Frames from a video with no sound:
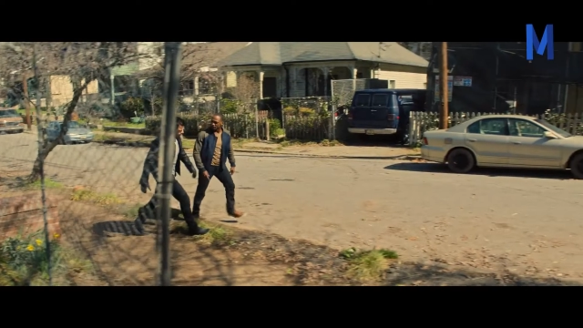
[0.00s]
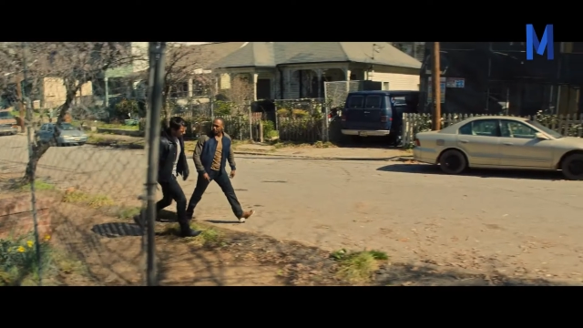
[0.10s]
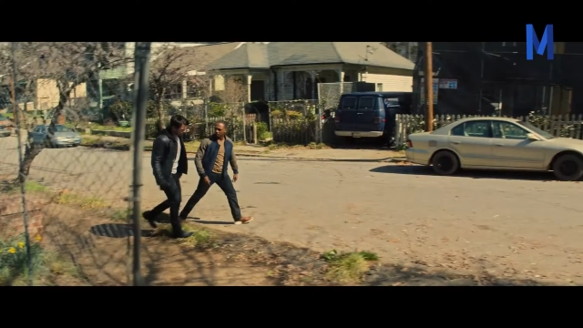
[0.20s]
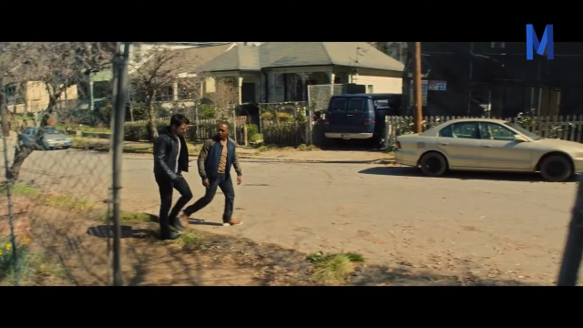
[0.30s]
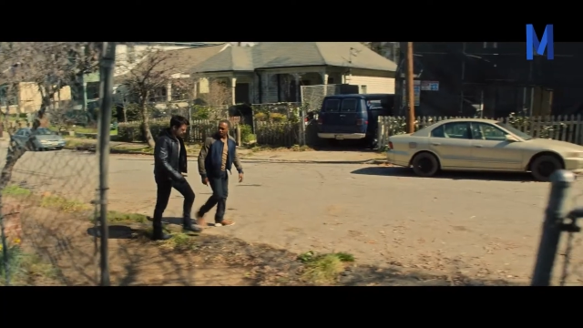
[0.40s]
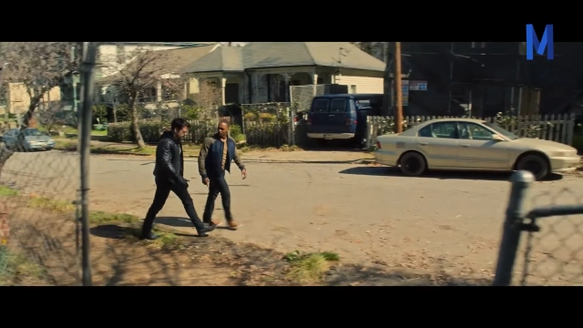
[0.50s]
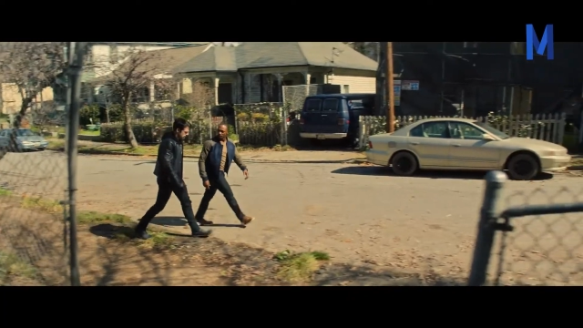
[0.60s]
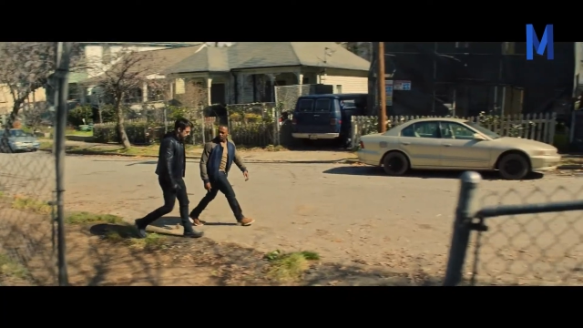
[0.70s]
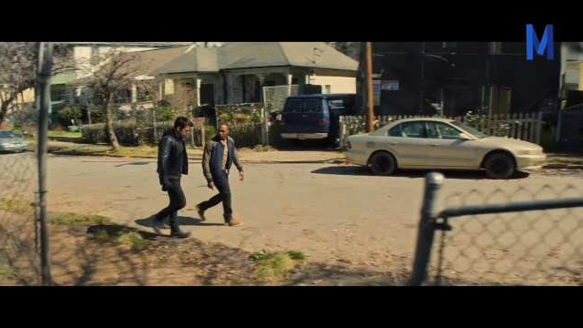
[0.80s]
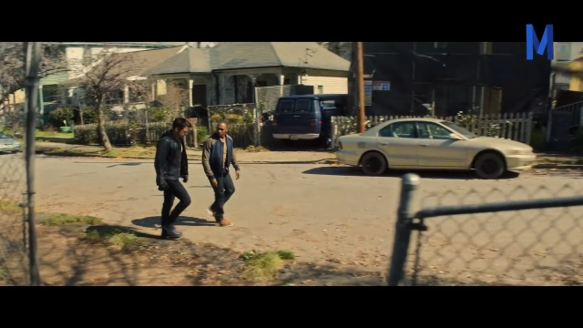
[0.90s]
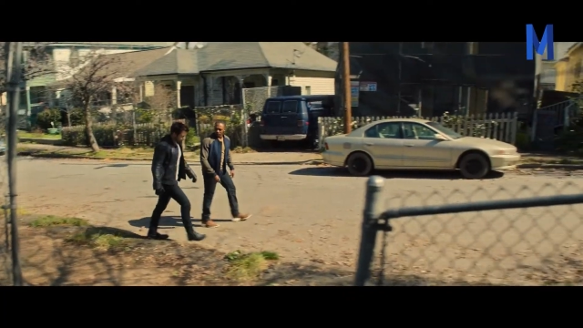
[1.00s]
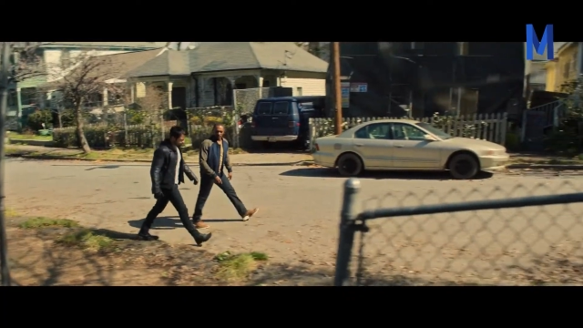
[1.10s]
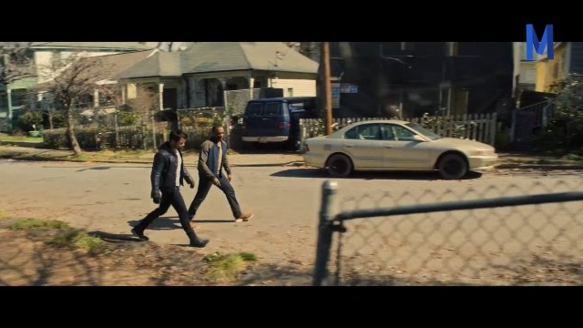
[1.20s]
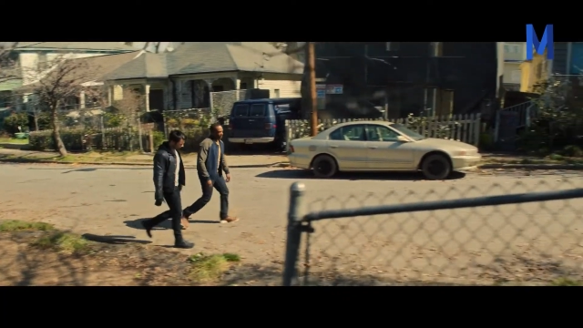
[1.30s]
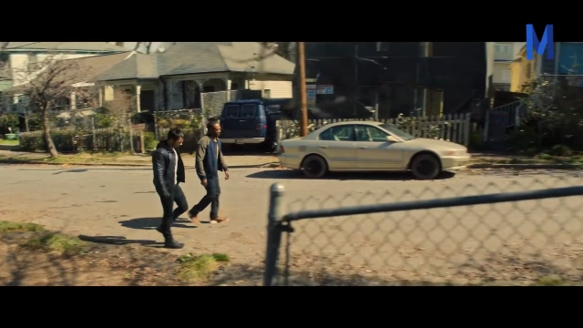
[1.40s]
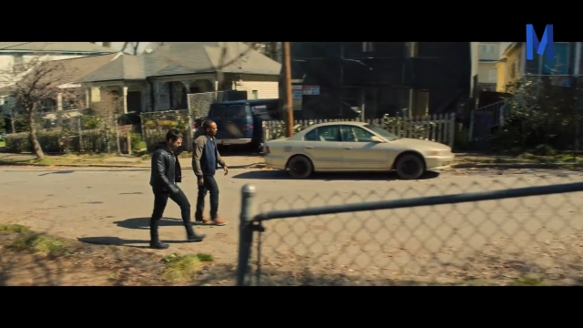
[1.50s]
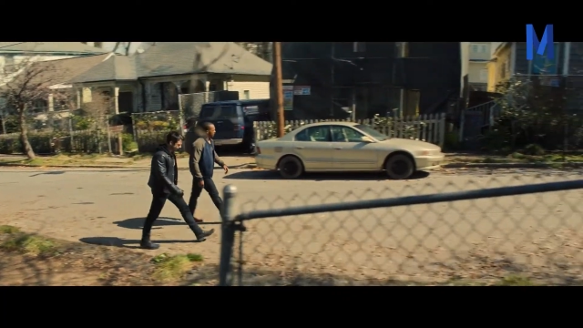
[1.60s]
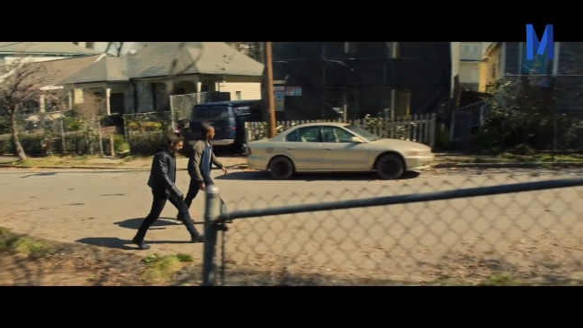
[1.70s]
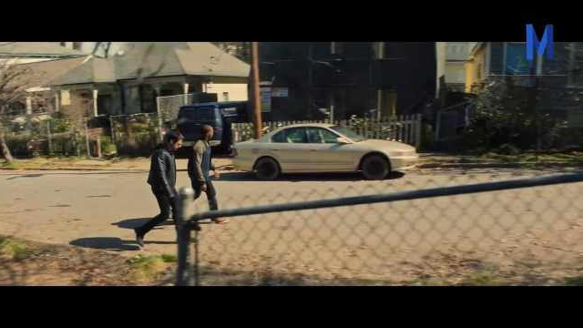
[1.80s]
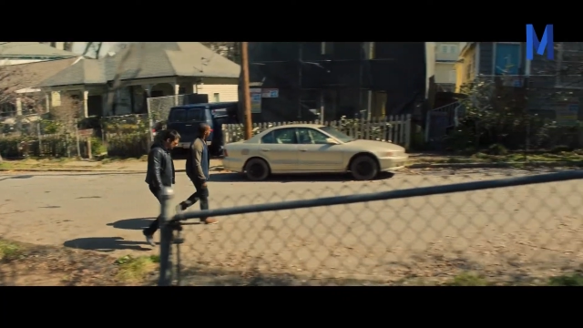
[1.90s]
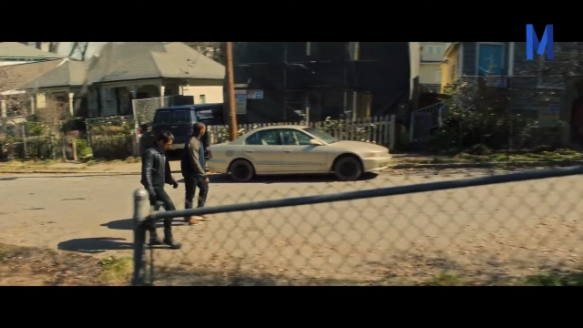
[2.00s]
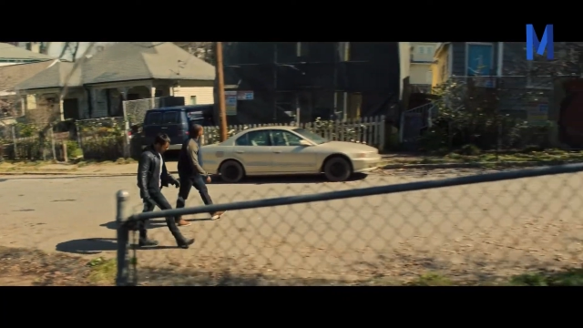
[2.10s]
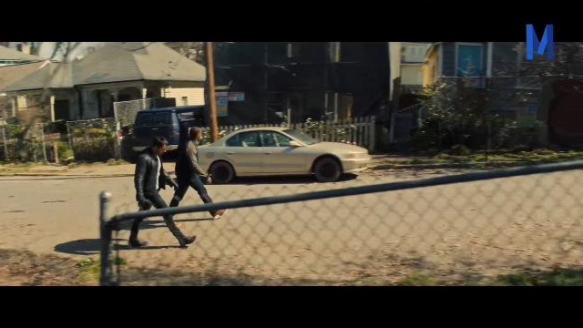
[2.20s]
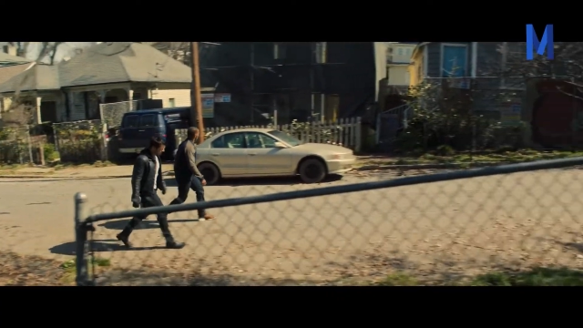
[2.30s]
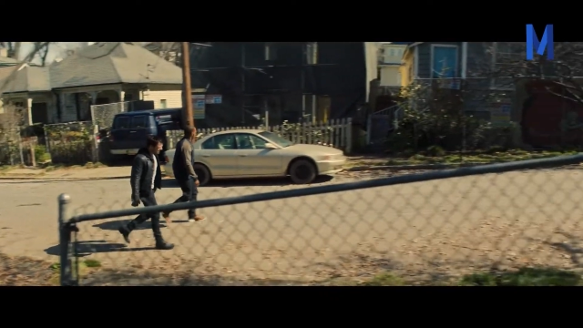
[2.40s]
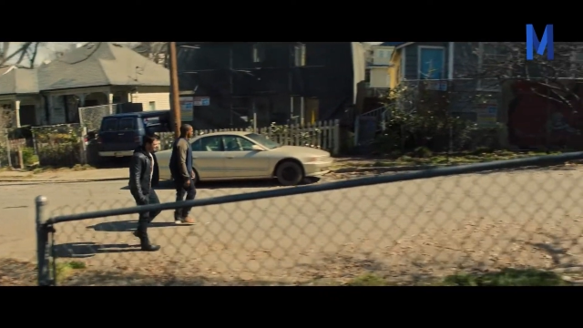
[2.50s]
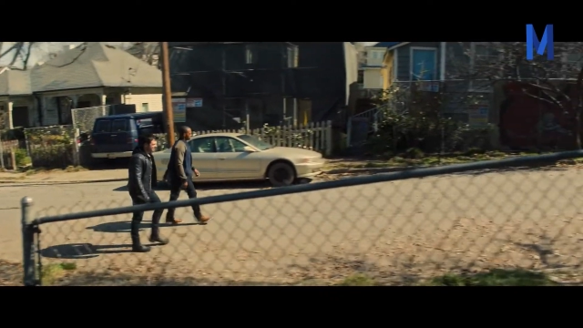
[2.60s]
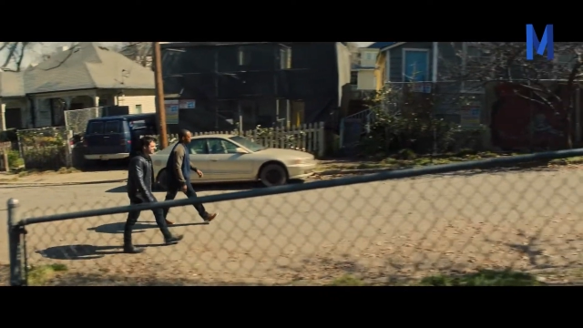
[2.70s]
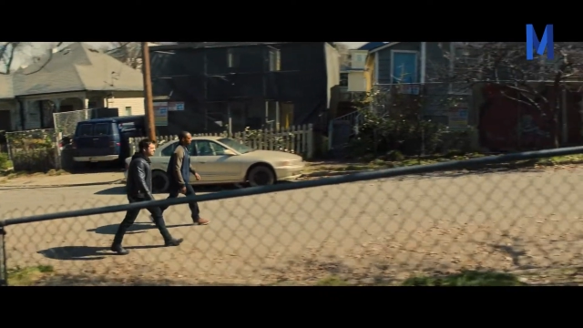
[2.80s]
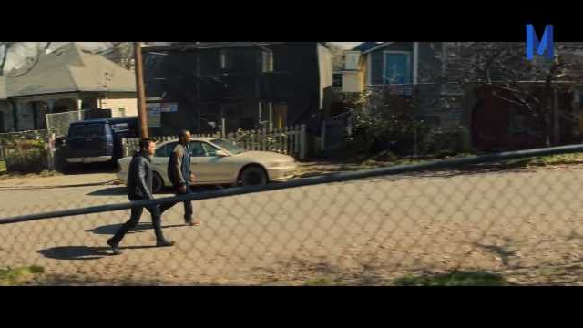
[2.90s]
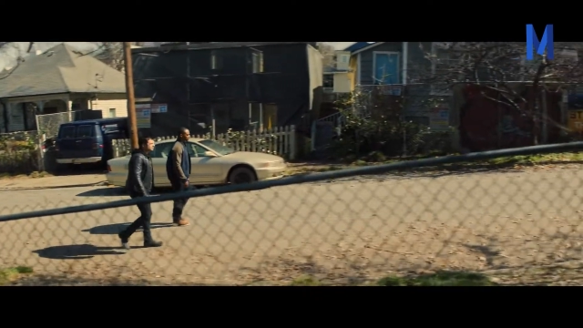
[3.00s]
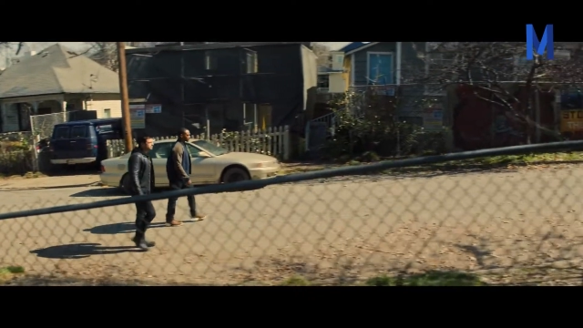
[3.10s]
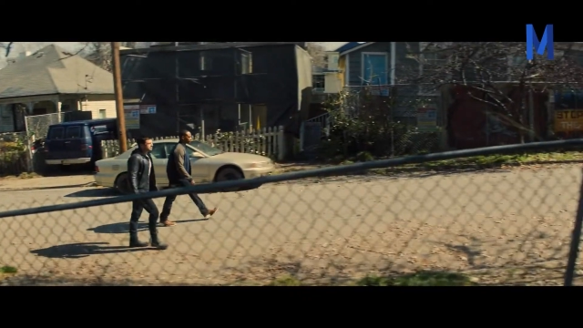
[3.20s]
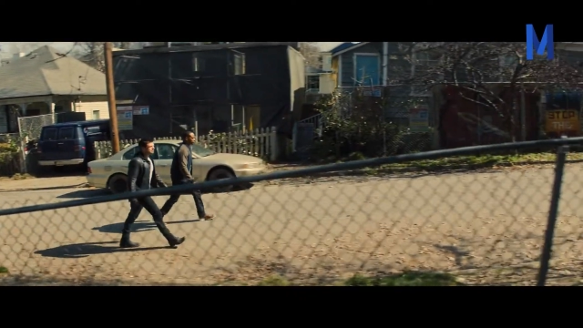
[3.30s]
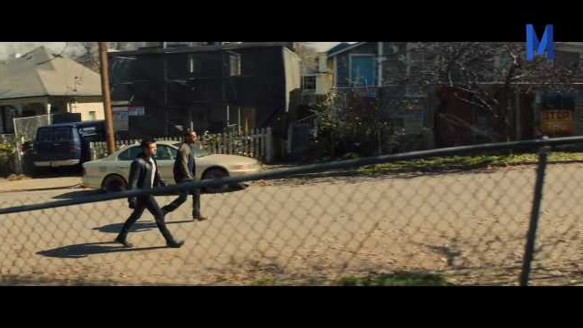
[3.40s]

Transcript: No face is visible, so there are no lips to read.